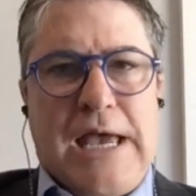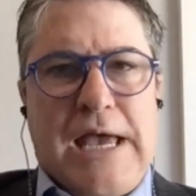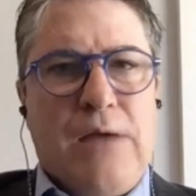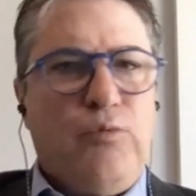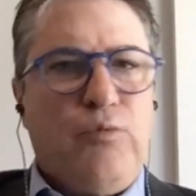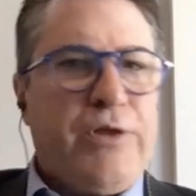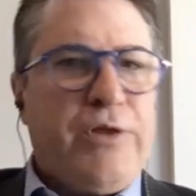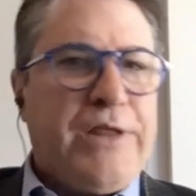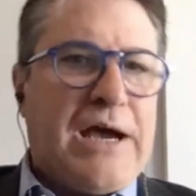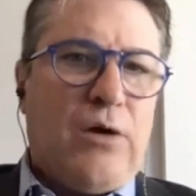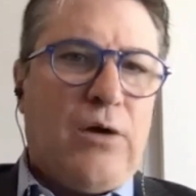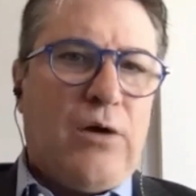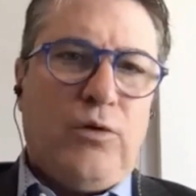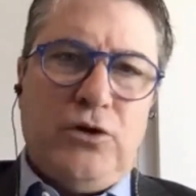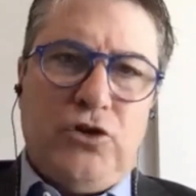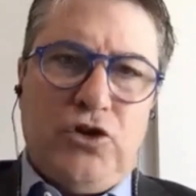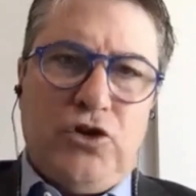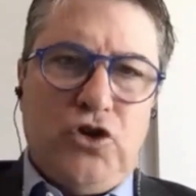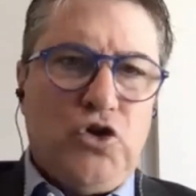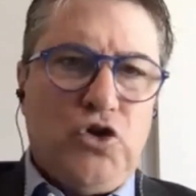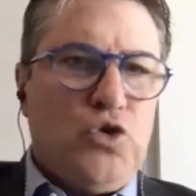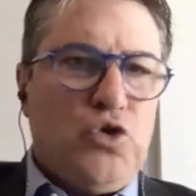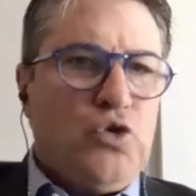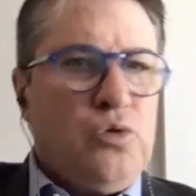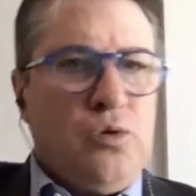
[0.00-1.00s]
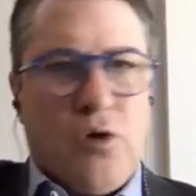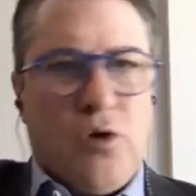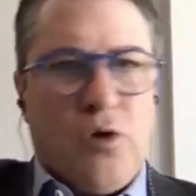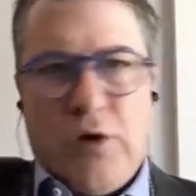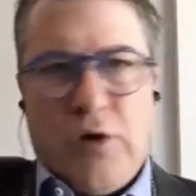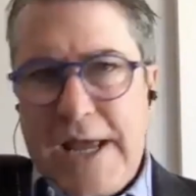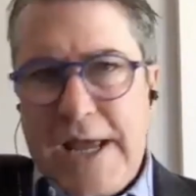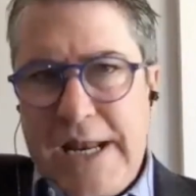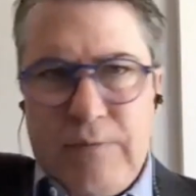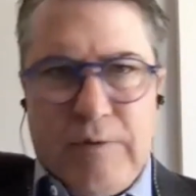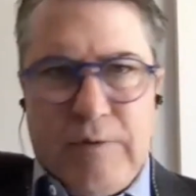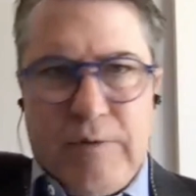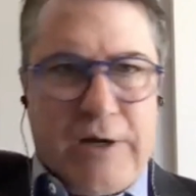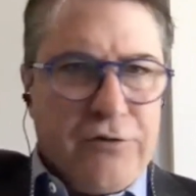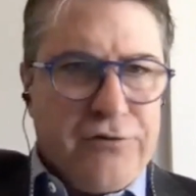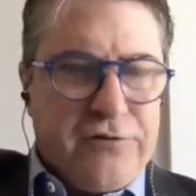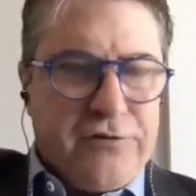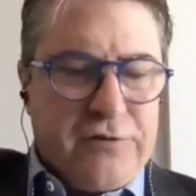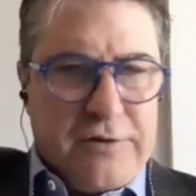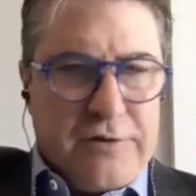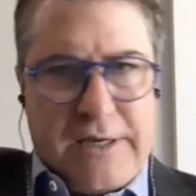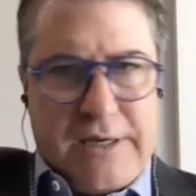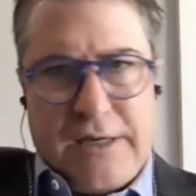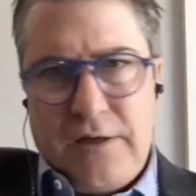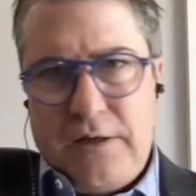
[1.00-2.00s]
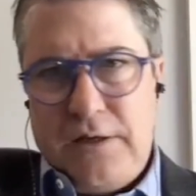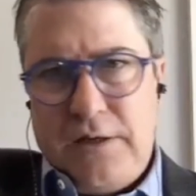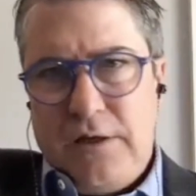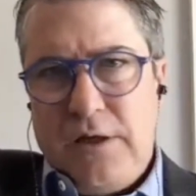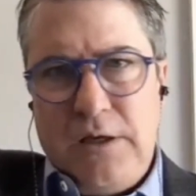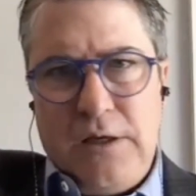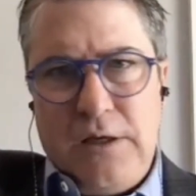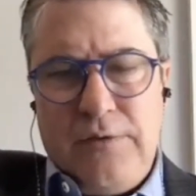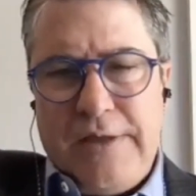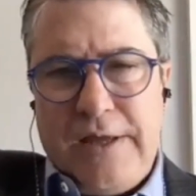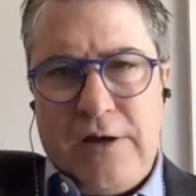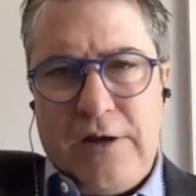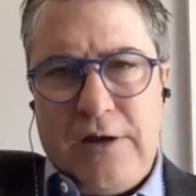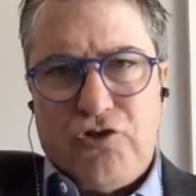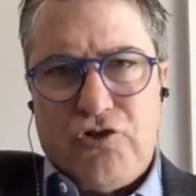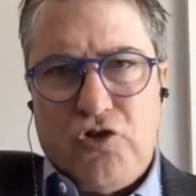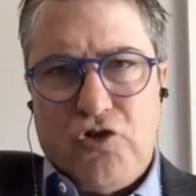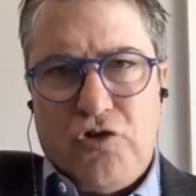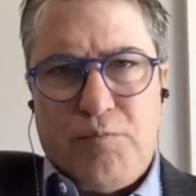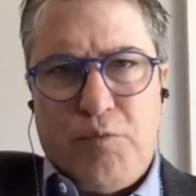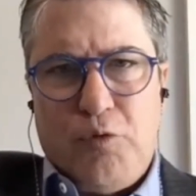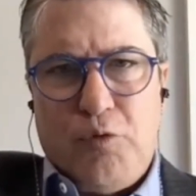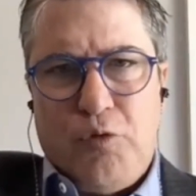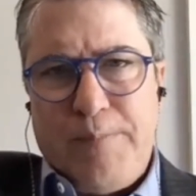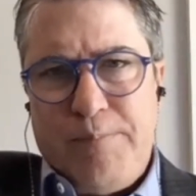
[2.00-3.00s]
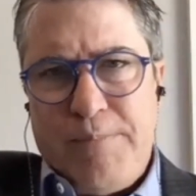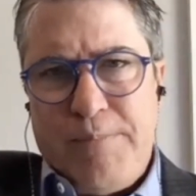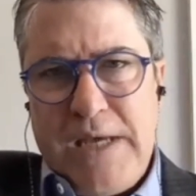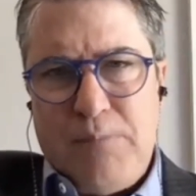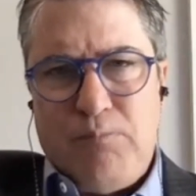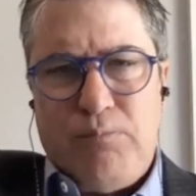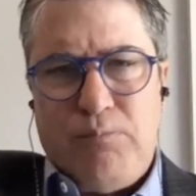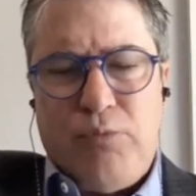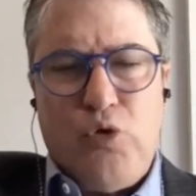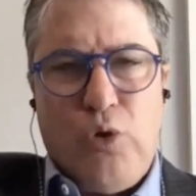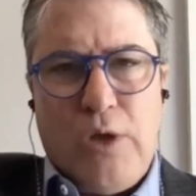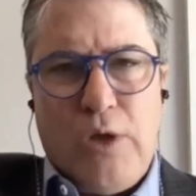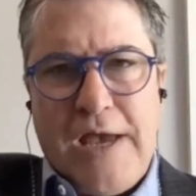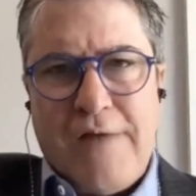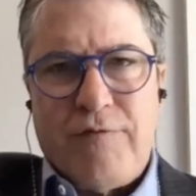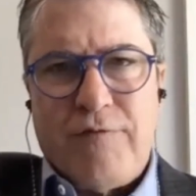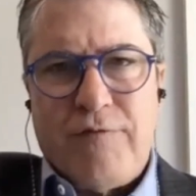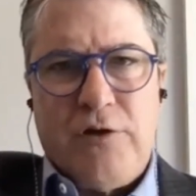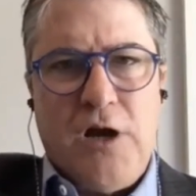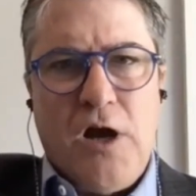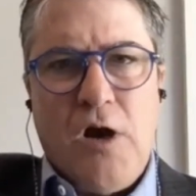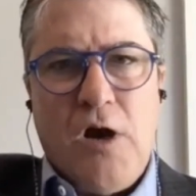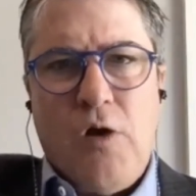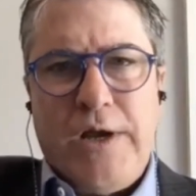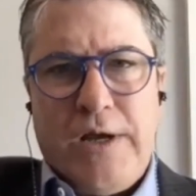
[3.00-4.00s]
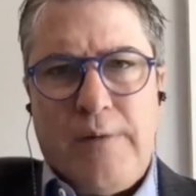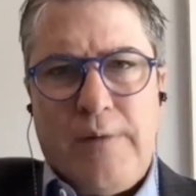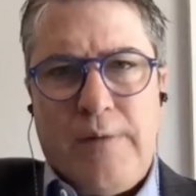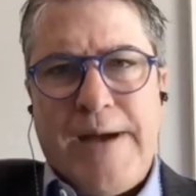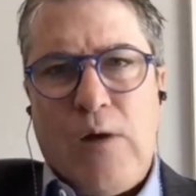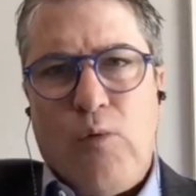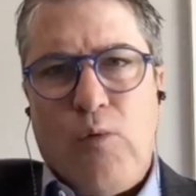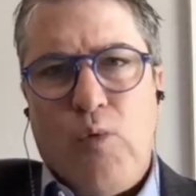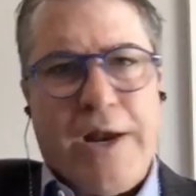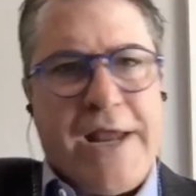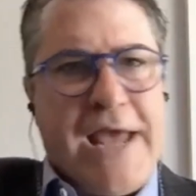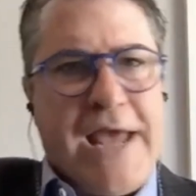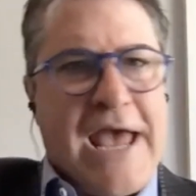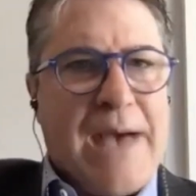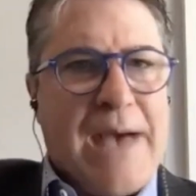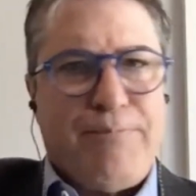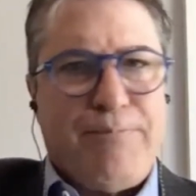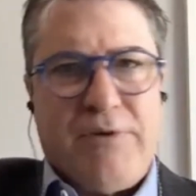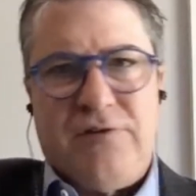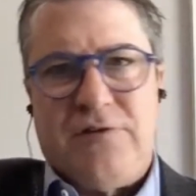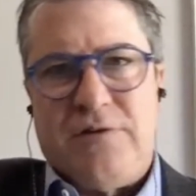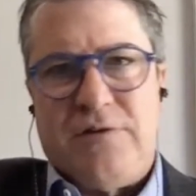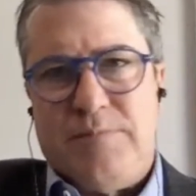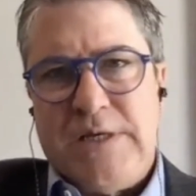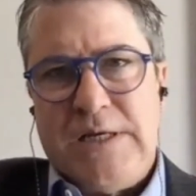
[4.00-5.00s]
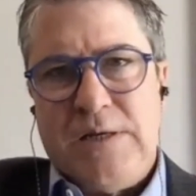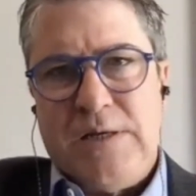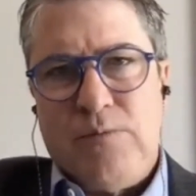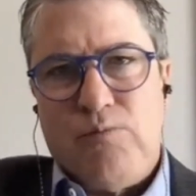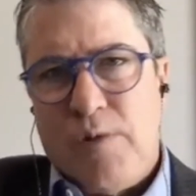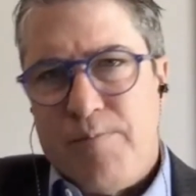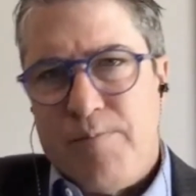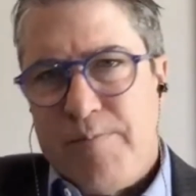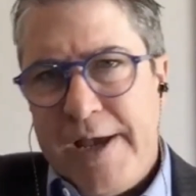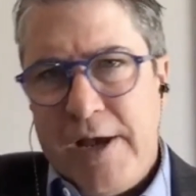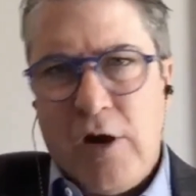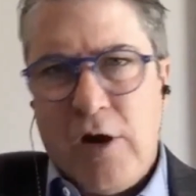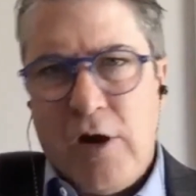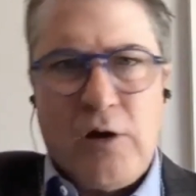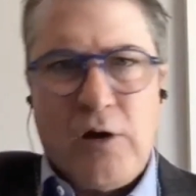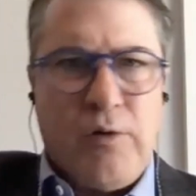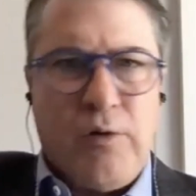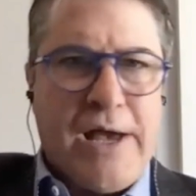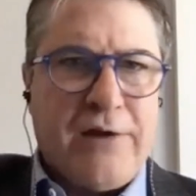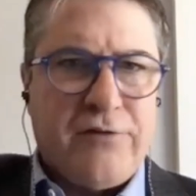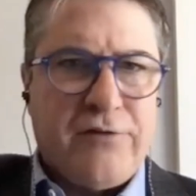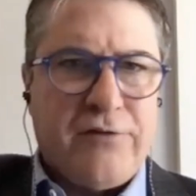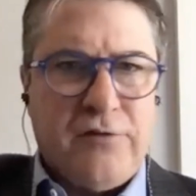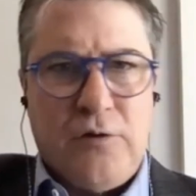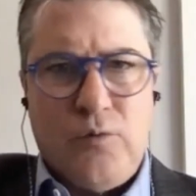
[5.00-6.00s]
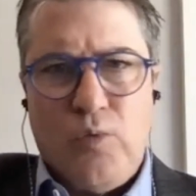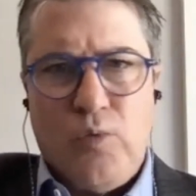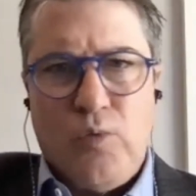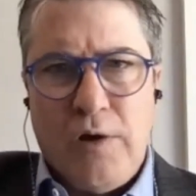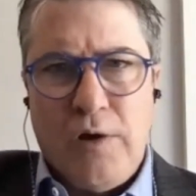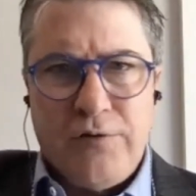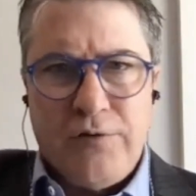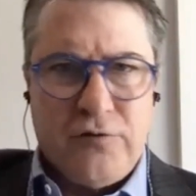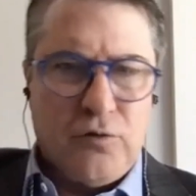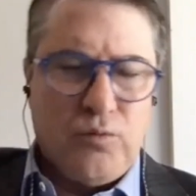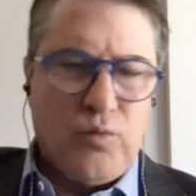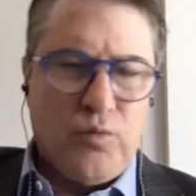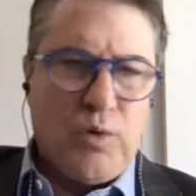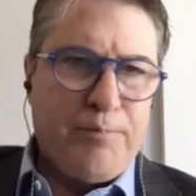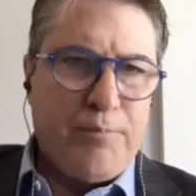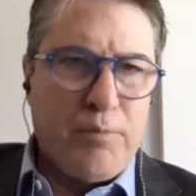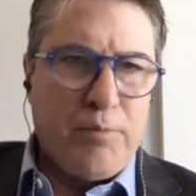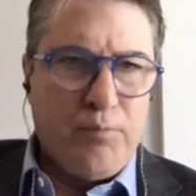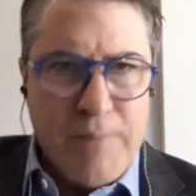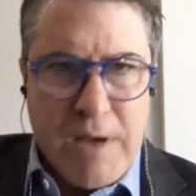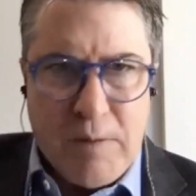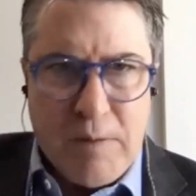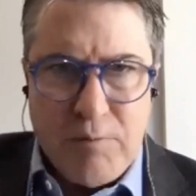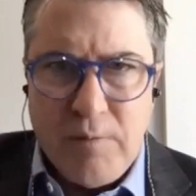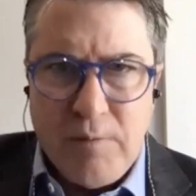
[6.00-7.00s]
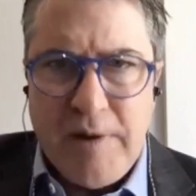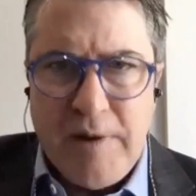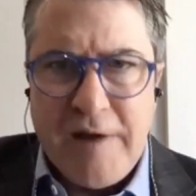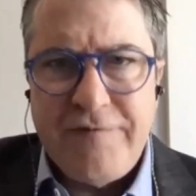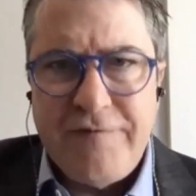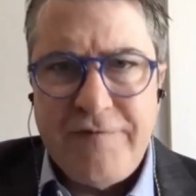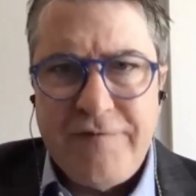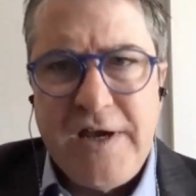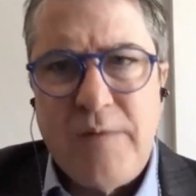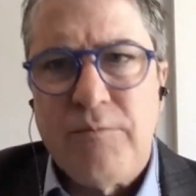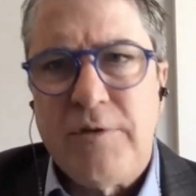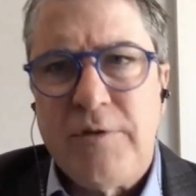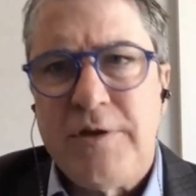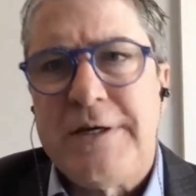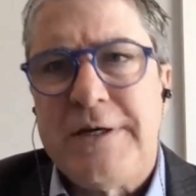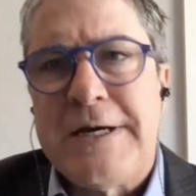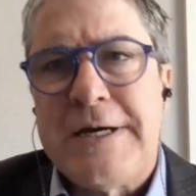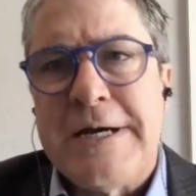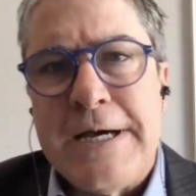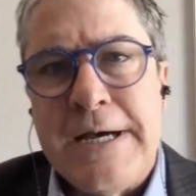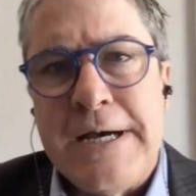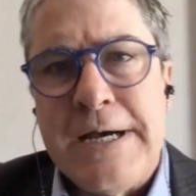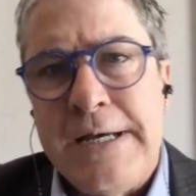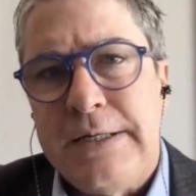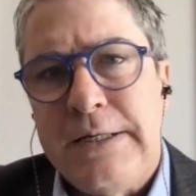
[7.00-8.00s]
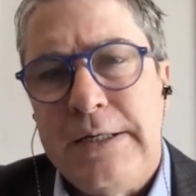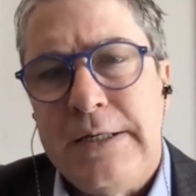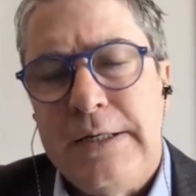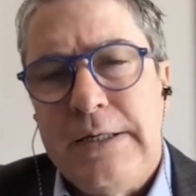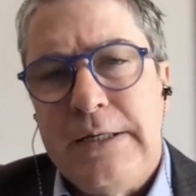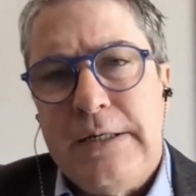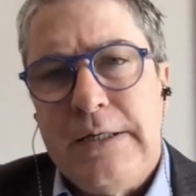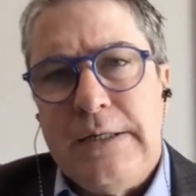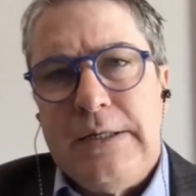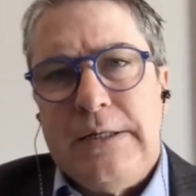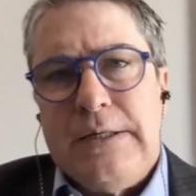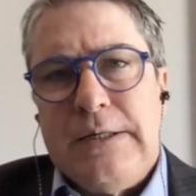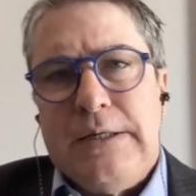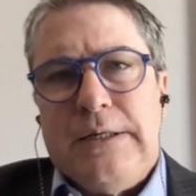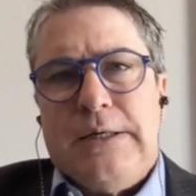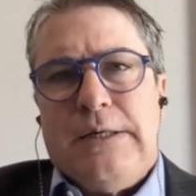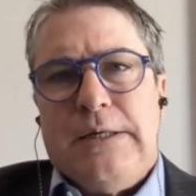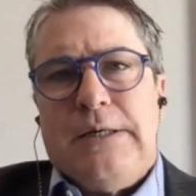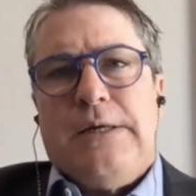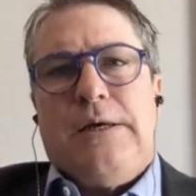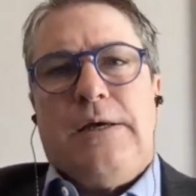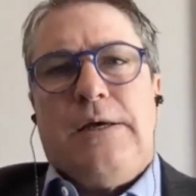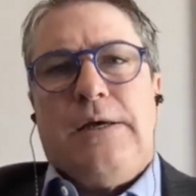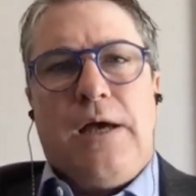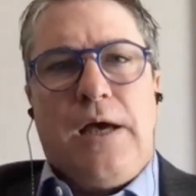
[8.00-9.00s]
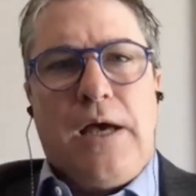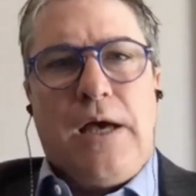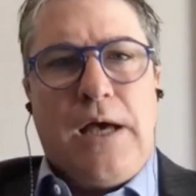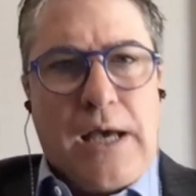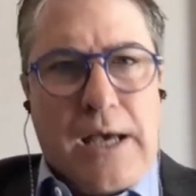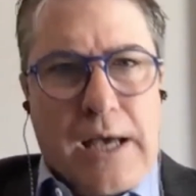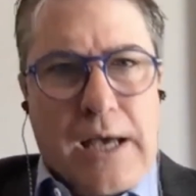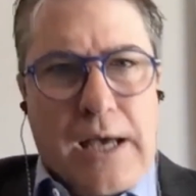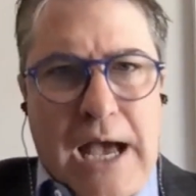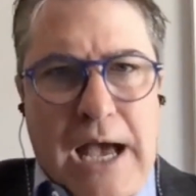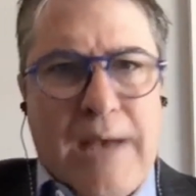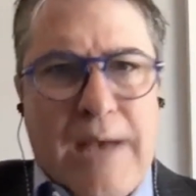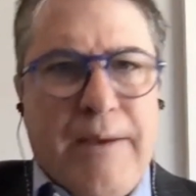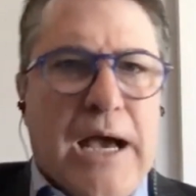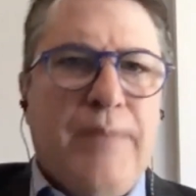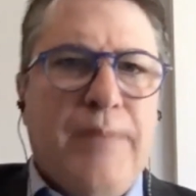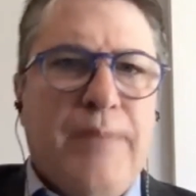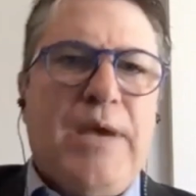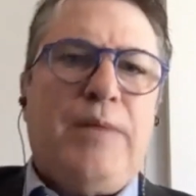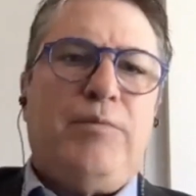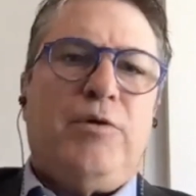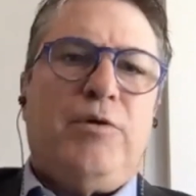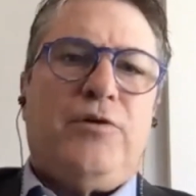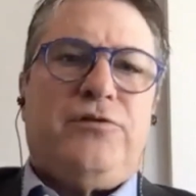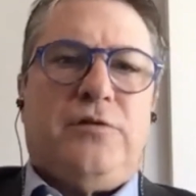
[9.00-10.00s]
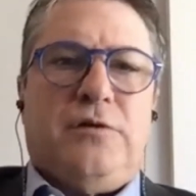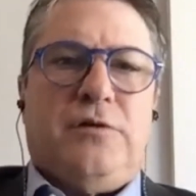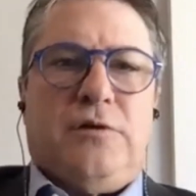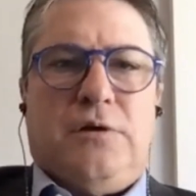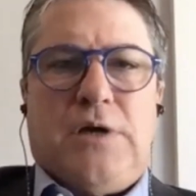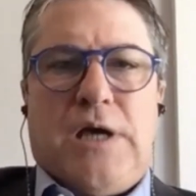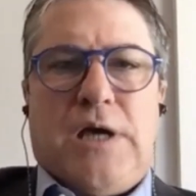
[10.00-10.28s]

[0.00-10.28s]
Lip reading: And without you or anyone else in that insurance pool ever knowing about what happened to me, what my auto accident was, or what member of my family died, I'm able to